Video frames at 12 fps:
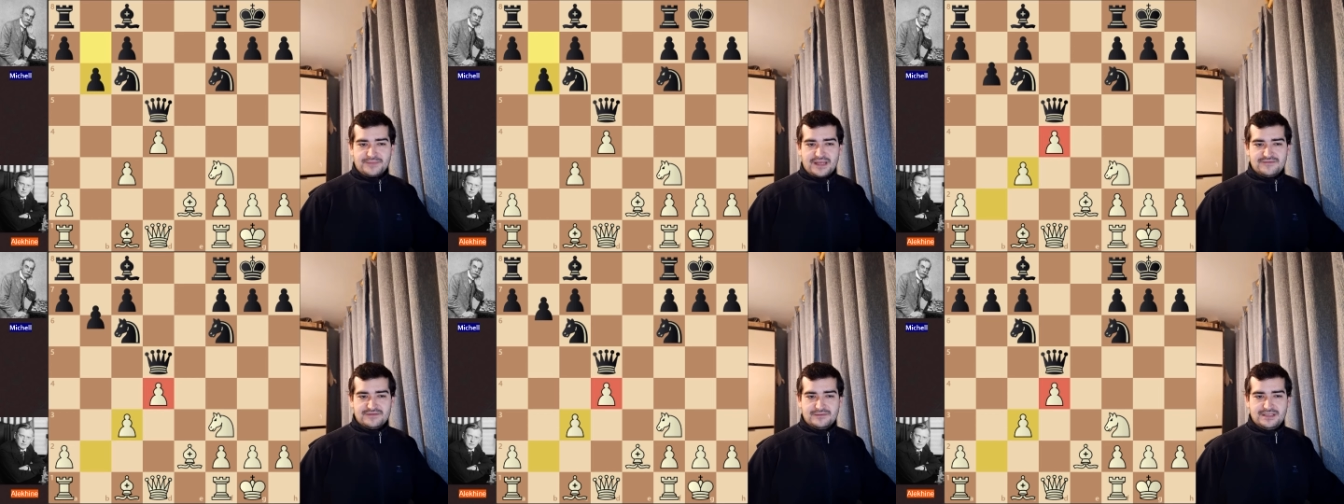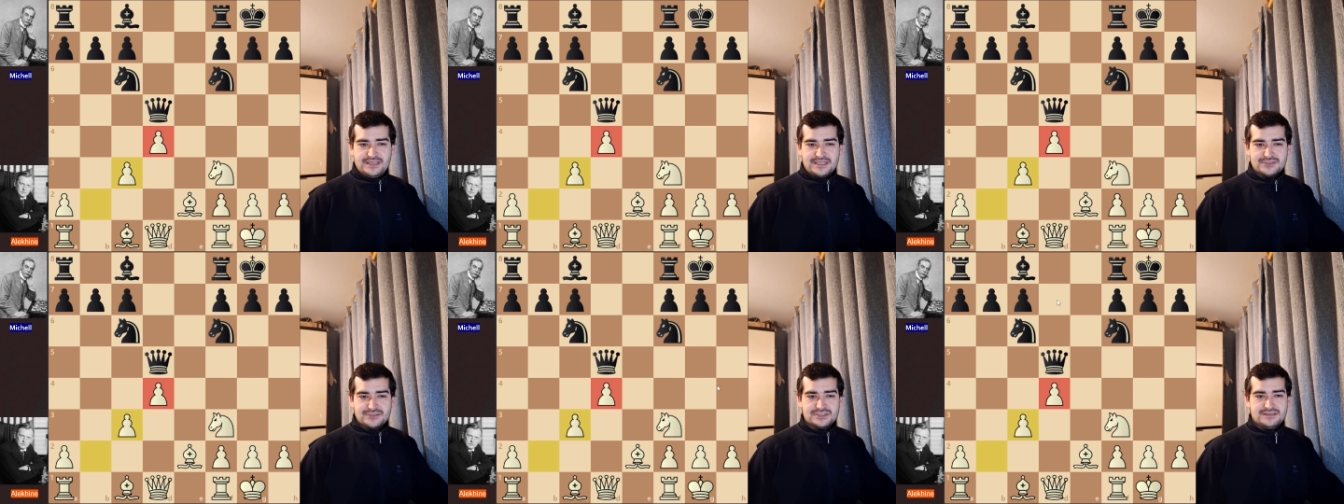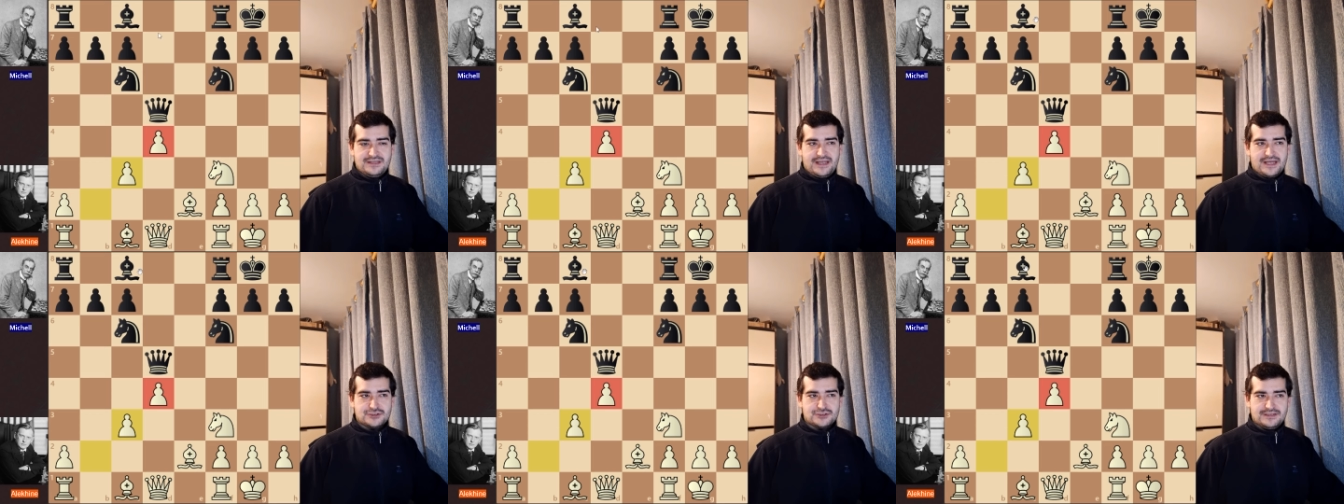After b takes on c3,
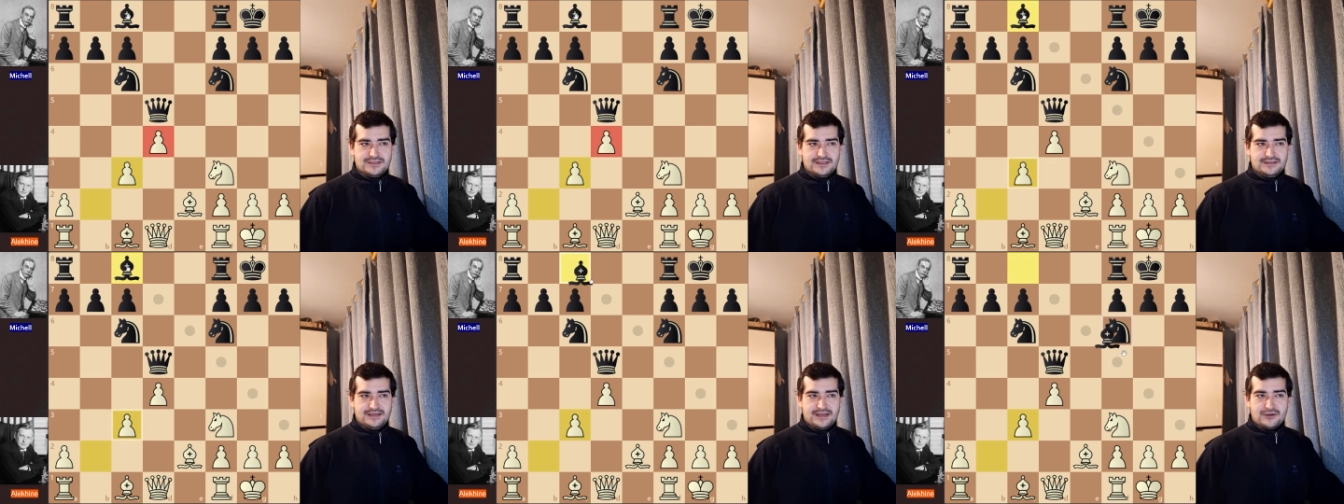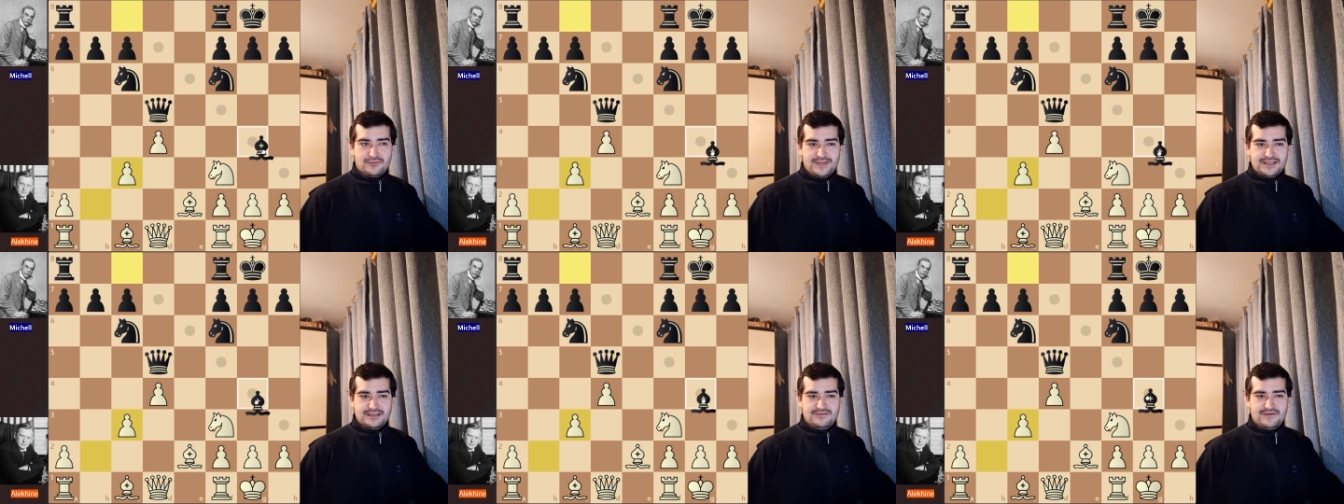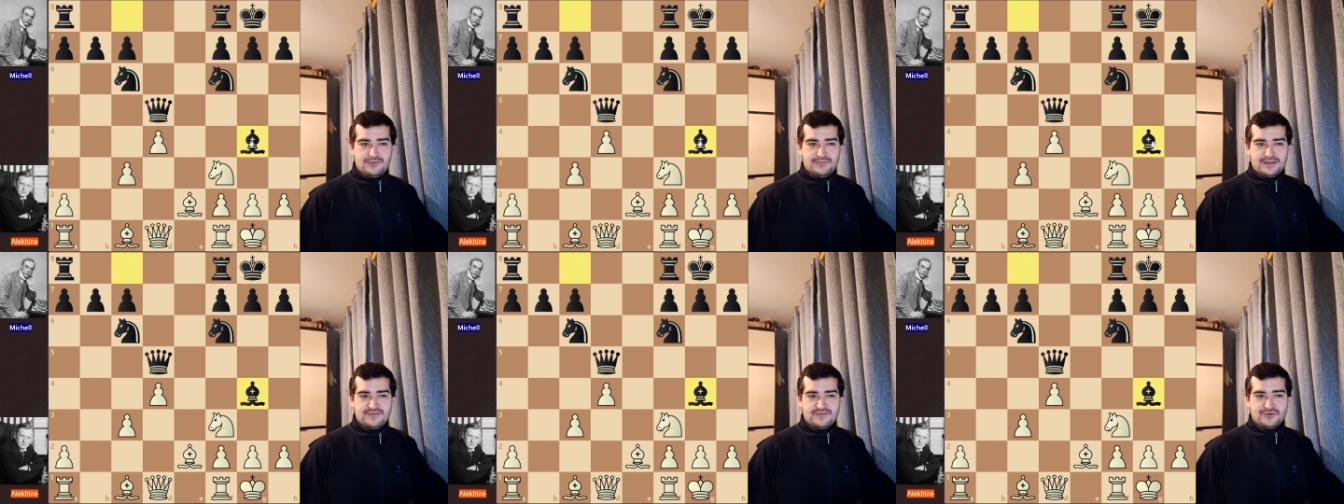actually the recommended
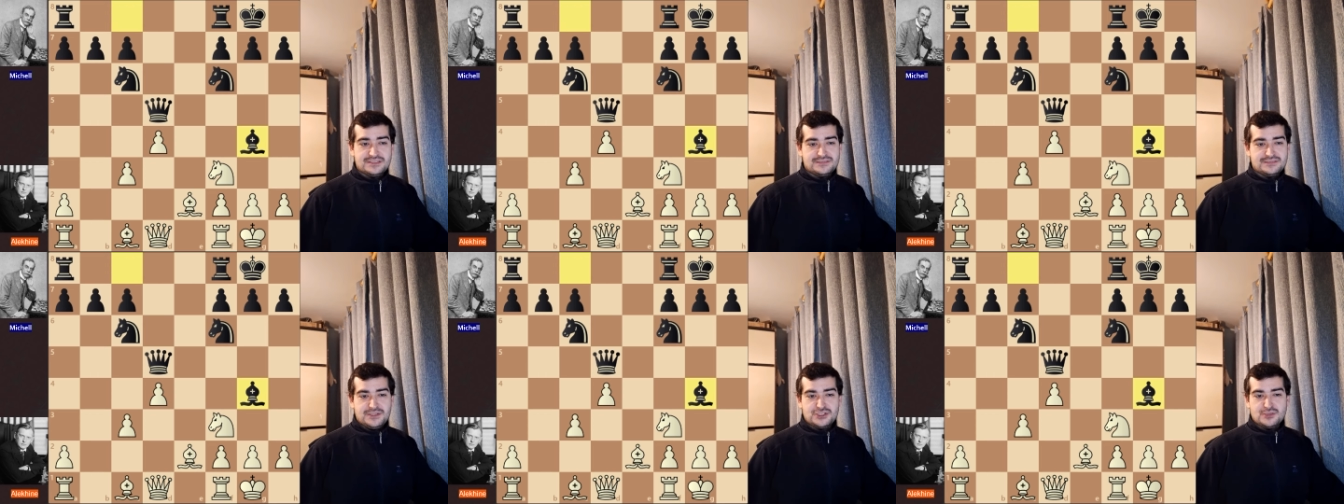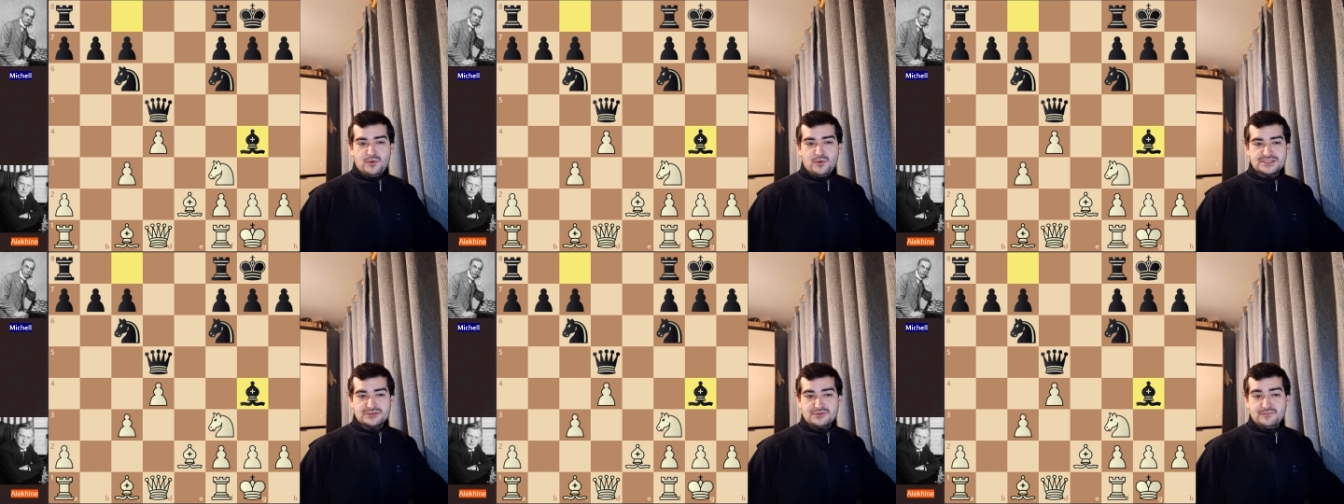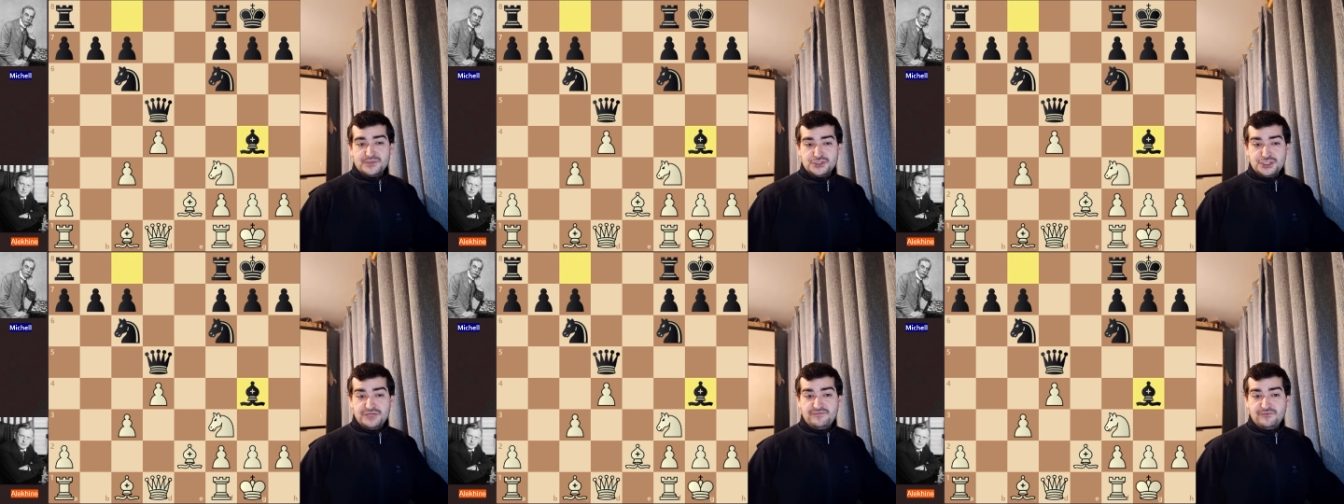development for this bishop was on
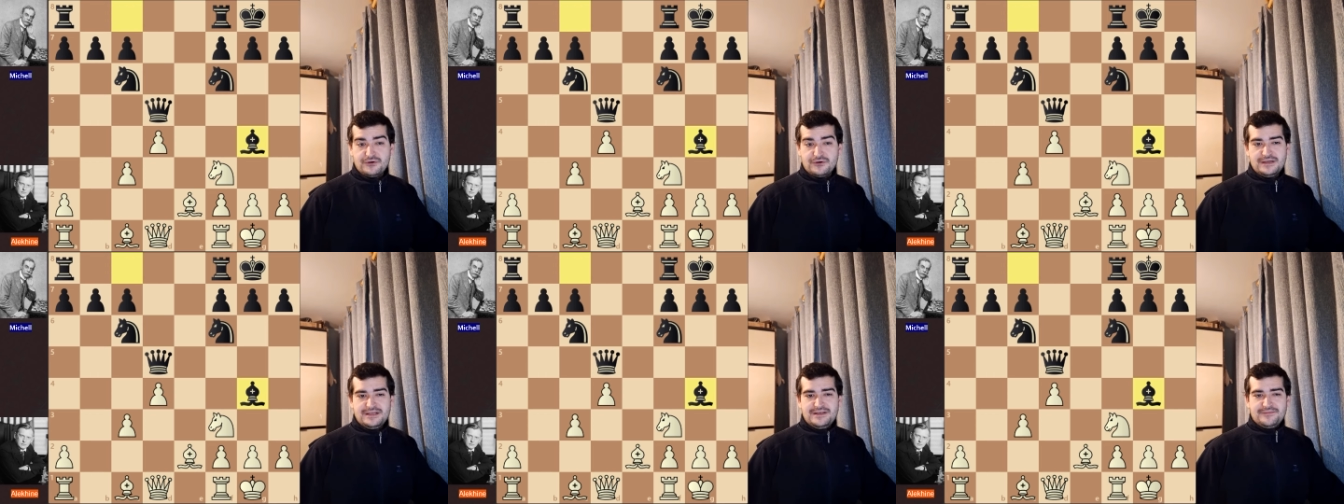g4,